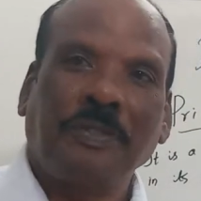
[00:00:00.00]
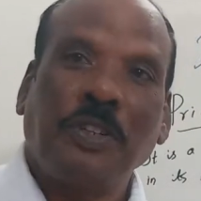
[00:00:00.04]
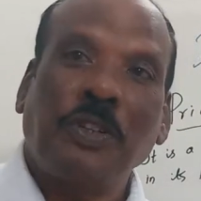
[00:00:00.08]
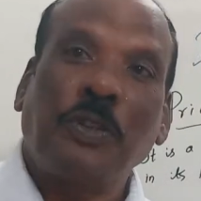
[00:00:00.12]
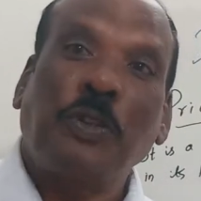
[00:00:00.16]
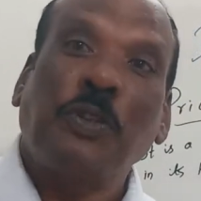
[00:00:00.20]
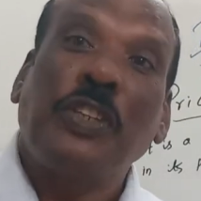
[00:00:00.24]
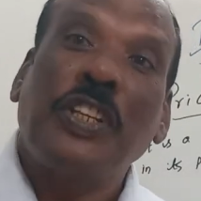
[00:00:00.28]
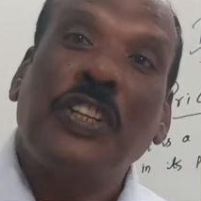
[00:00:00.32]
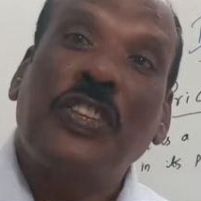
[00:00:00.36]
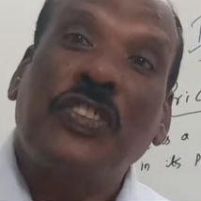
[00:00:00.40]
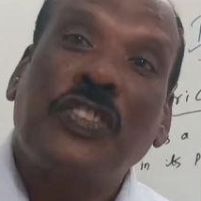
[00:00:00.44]

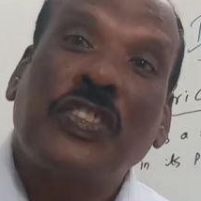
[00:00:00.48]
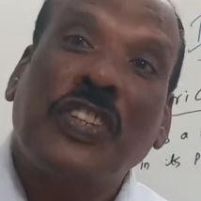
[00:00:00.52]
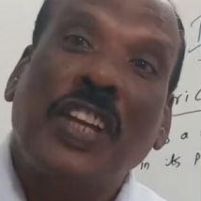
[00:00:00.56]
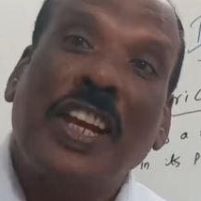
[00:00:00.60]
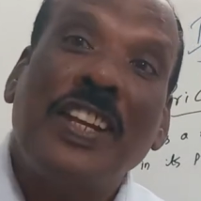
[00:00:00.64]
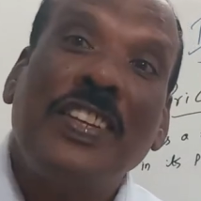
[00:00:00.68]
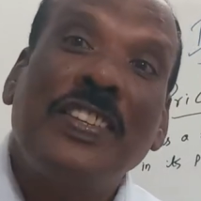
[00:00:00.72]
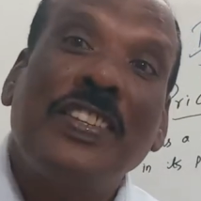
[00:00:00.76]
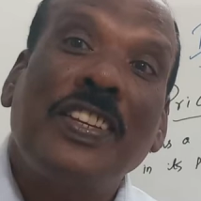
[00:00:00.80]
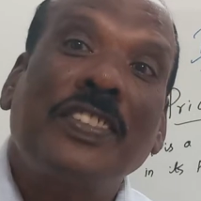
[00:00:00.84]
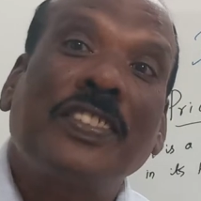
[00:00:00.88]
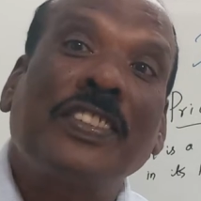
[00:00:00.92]
to the
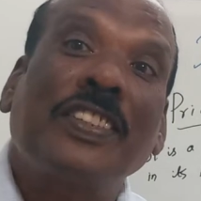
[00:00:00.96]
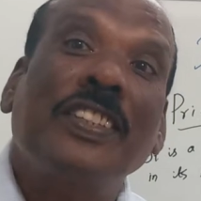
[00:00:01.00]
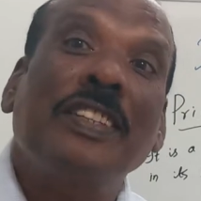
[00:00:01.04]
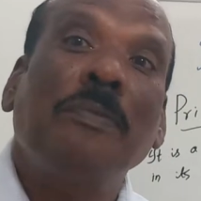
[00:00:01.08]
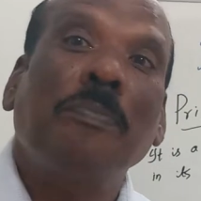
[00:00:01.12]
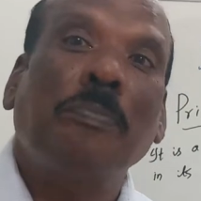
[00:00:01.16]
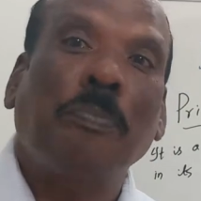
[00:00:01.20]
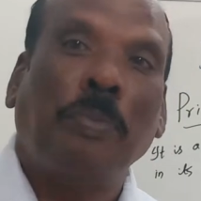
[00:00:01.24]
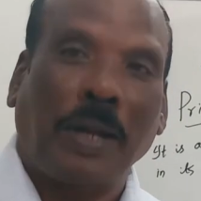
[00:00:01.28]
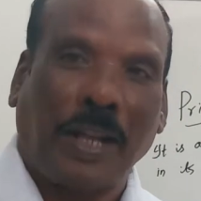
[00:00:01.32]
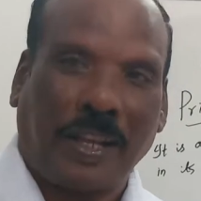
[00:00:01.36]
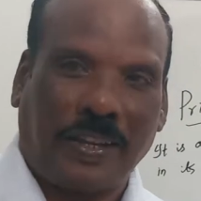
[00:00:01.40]
changes in
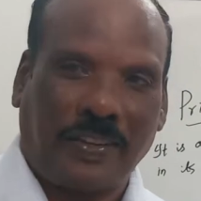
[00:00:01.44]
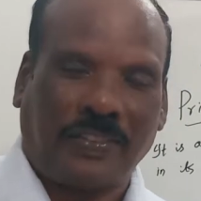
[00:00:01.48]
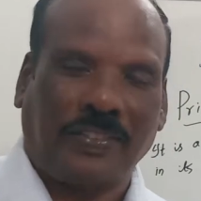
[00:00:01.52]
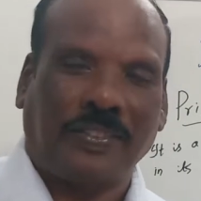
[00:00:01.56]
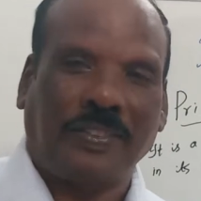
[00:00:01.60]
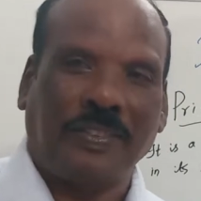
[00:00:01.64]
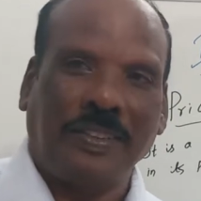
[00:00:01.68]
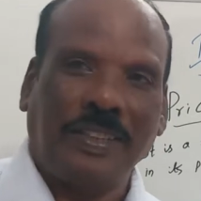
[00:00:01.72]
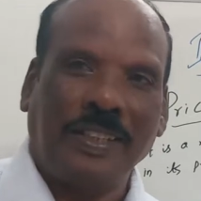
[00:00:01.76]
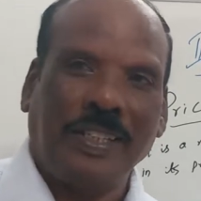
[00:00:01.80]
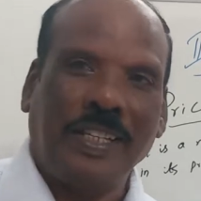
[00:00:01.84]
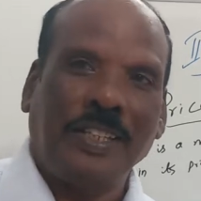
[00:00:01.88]

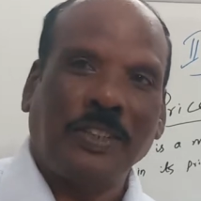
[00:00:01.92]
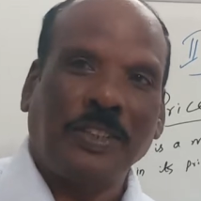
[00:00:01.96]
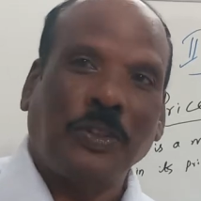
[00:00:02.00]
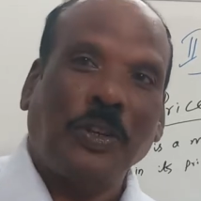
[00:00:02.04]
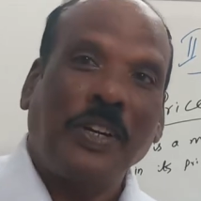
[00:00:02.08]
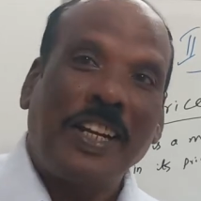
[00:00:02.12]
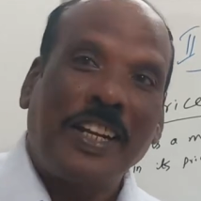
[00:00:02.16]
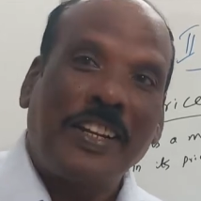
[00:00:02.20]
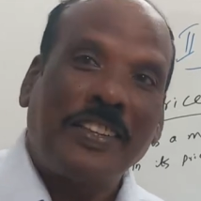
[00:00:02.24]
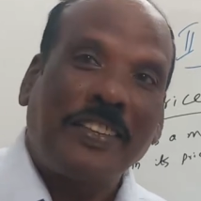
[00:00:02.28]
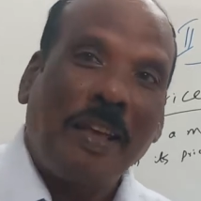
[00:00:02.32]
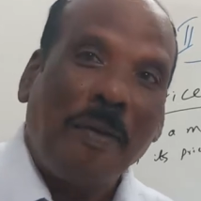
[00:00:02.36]
price? So
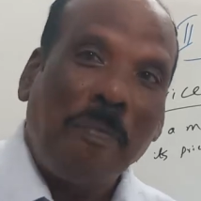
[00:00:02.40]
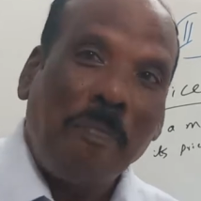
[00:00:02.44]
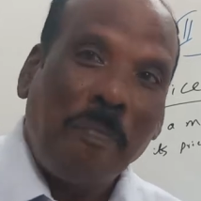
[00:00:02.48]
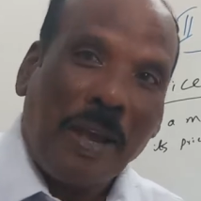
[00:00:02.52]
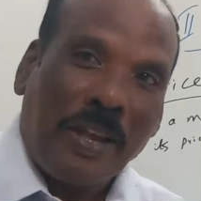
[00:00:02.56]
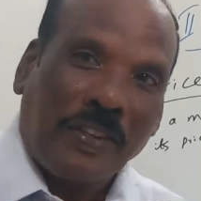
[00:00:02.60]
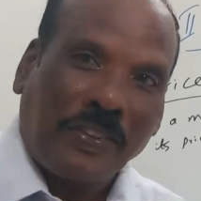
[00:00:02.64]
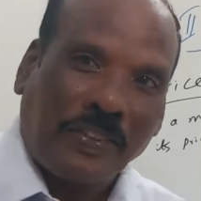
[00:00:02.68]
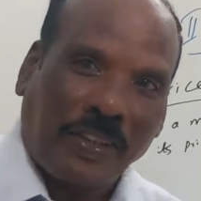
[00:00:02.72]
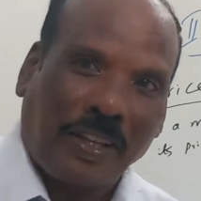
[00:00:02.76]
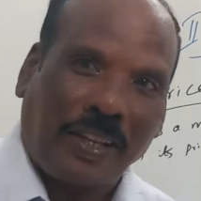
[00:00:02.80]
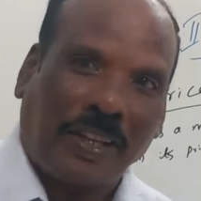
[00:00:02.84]
it is a
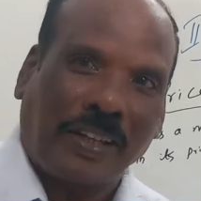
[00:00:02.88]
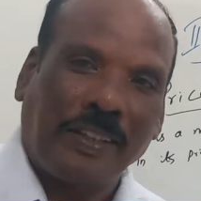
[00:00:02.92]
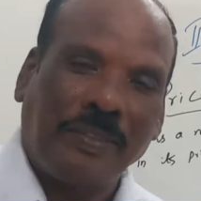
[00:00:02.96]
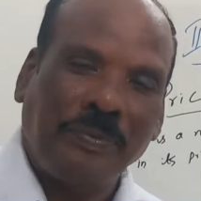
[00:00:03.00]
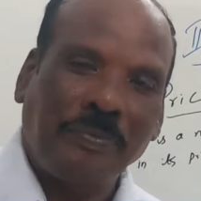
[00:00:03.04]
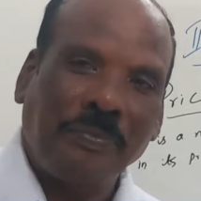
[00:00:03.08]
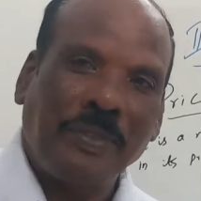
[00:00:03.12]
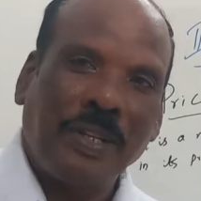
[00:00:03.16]
measure.